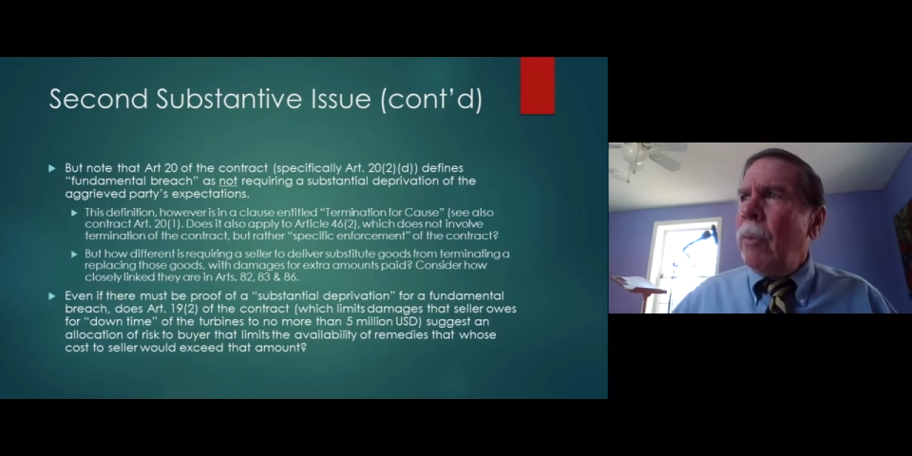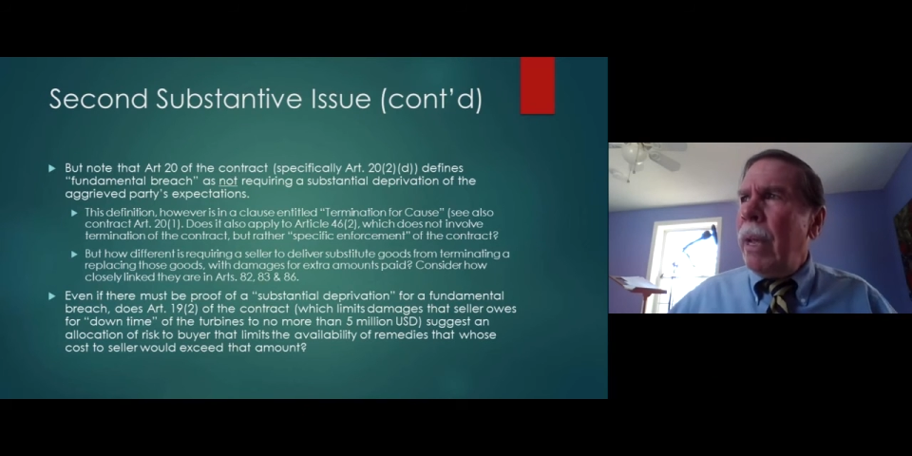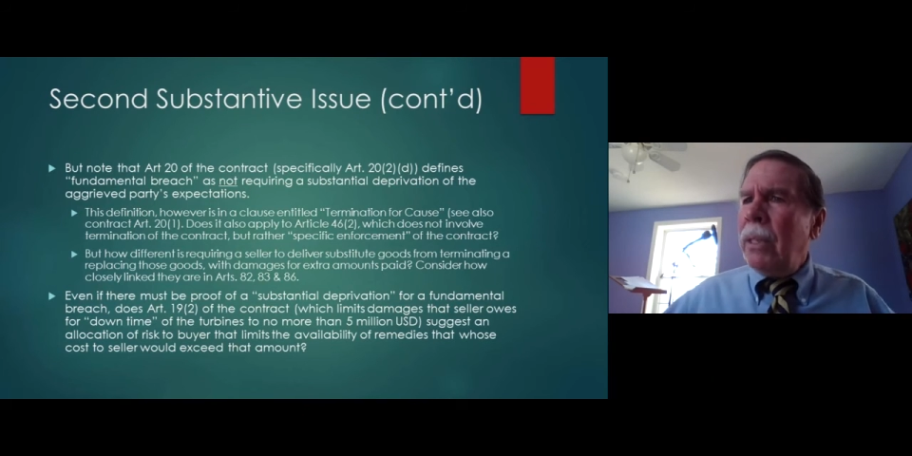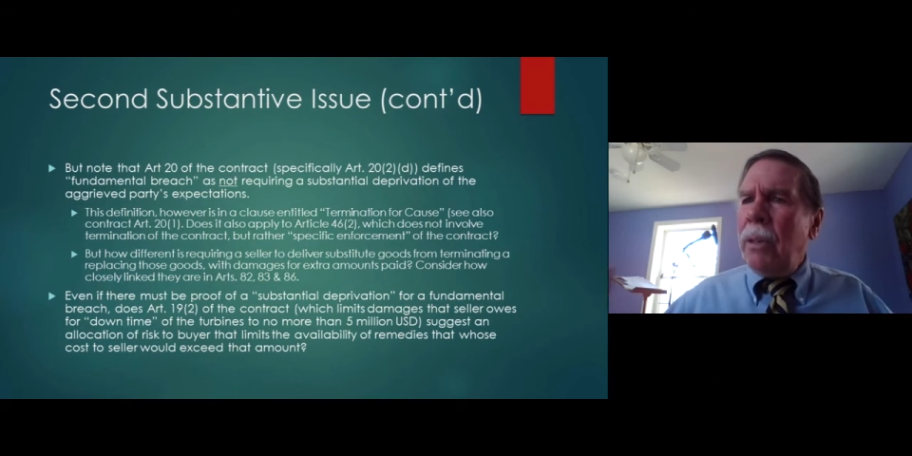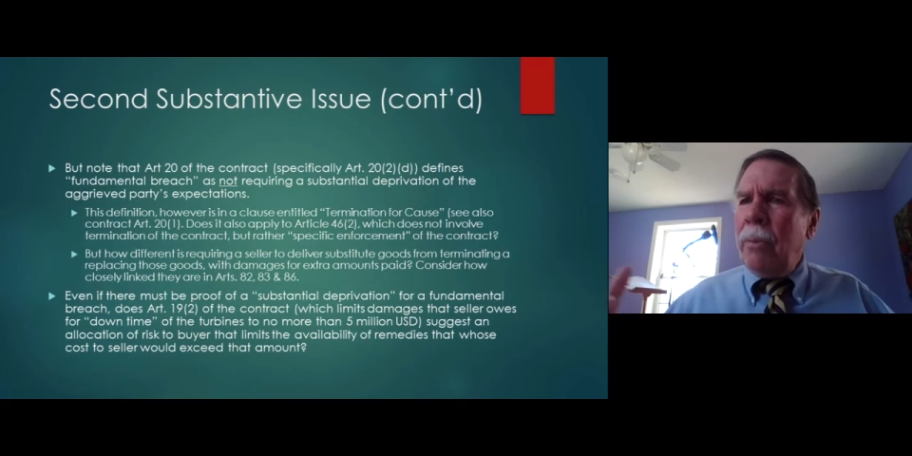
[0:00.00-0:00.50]

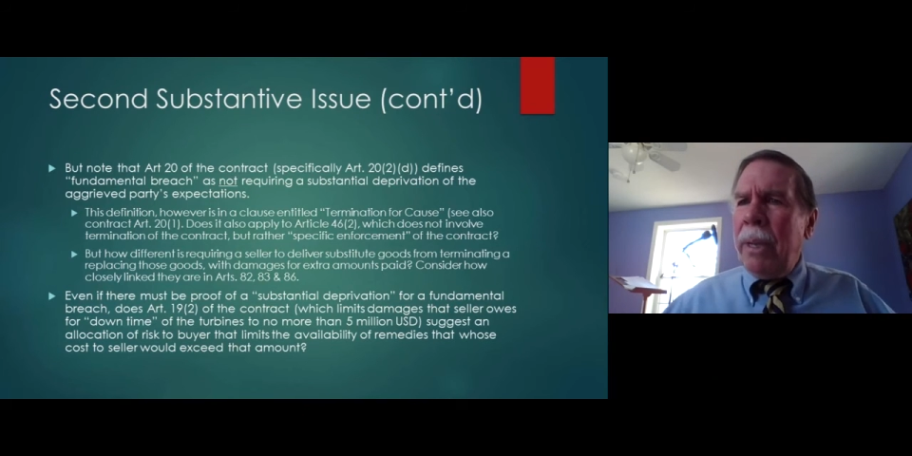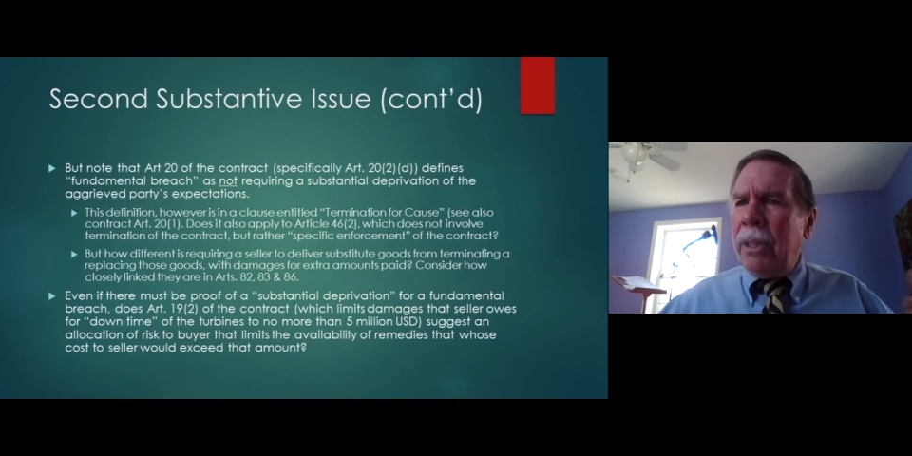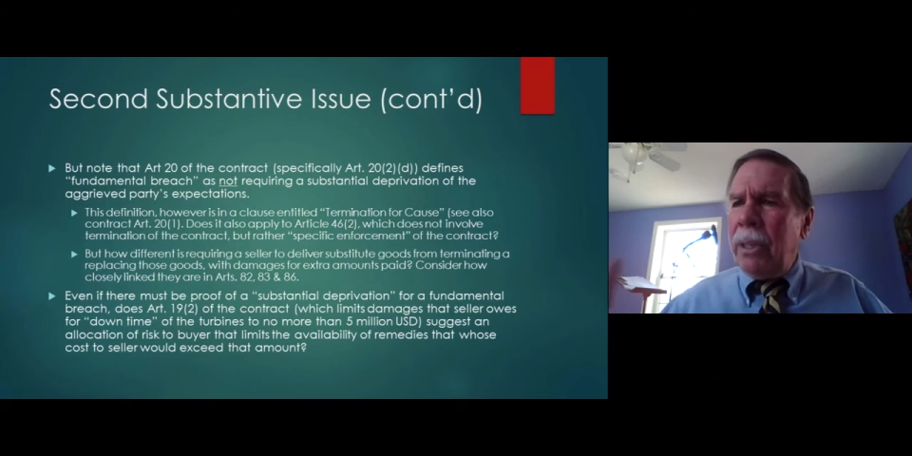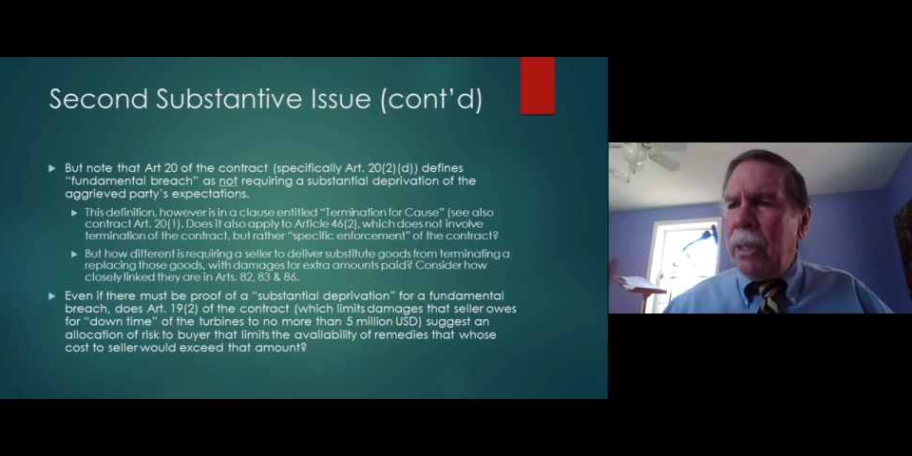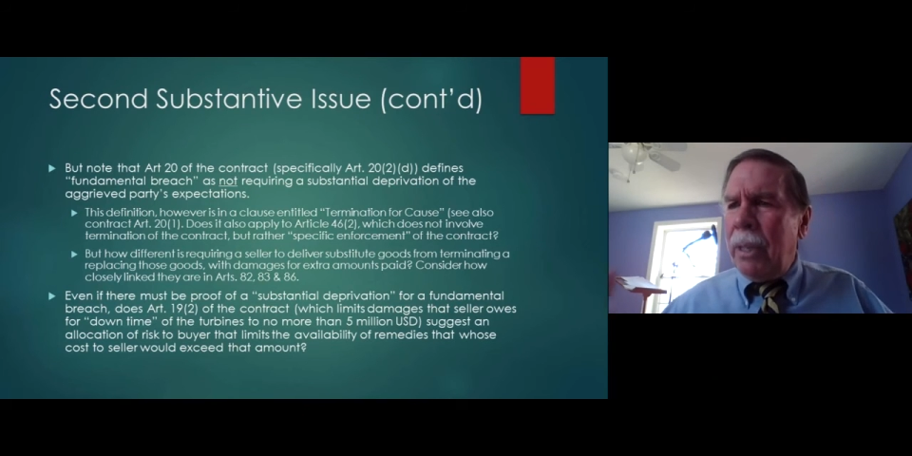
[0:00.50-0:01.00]
for ways in
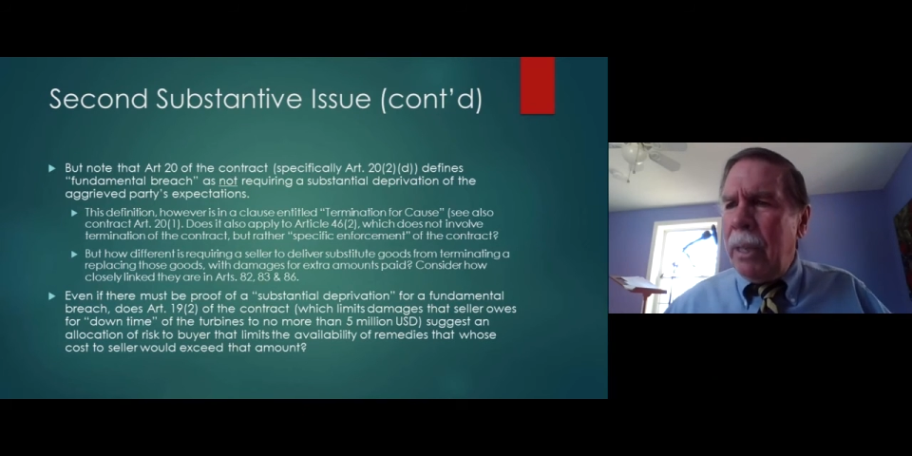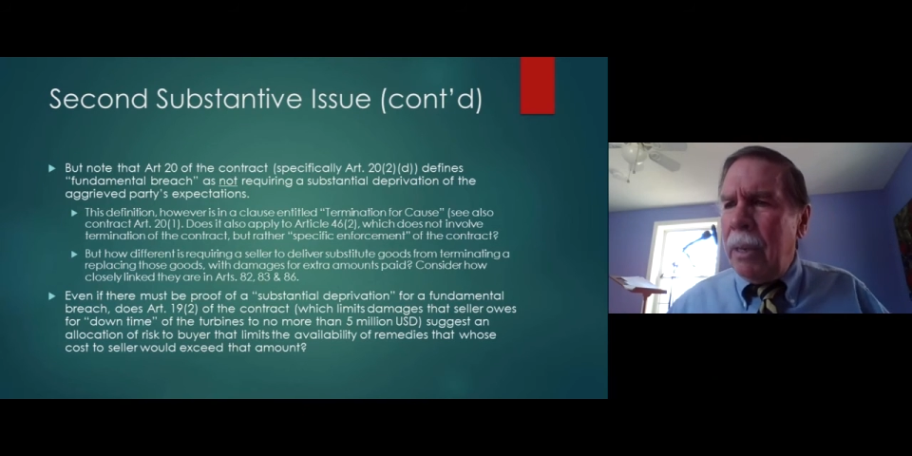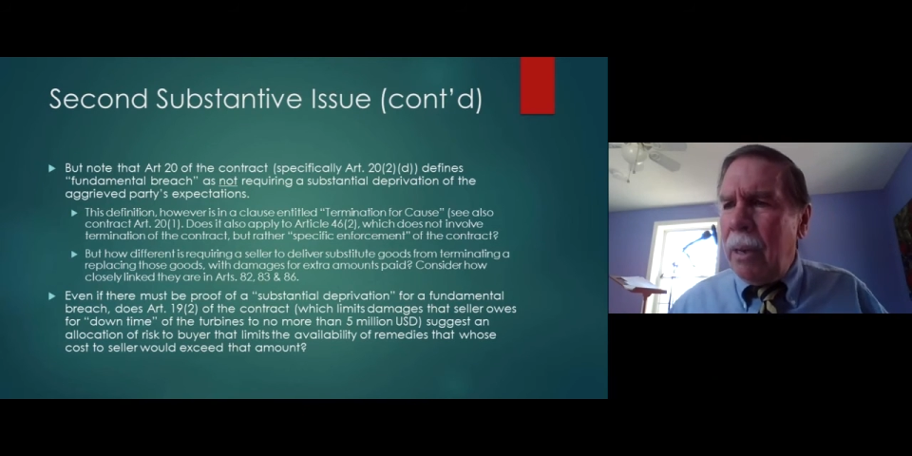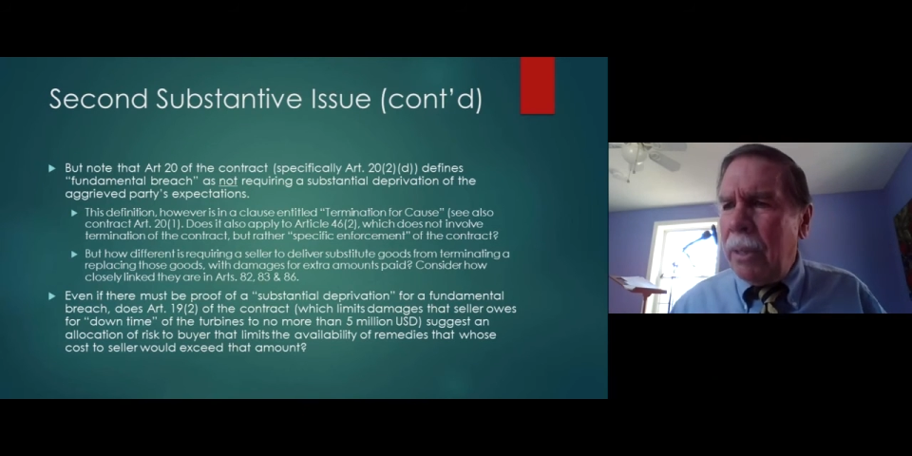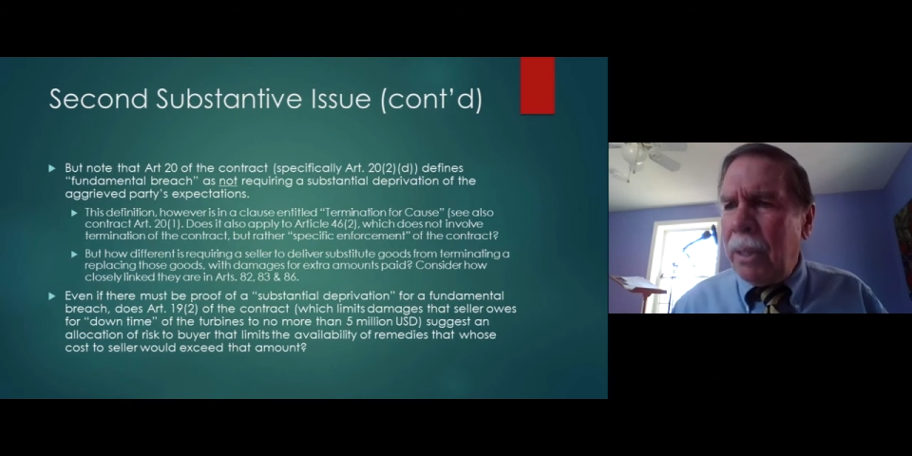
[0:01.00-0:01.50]
which
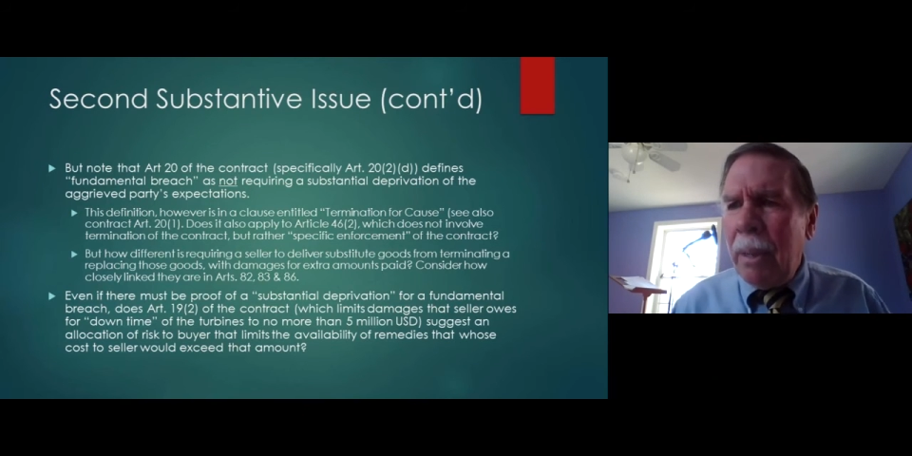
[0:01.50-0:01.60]
there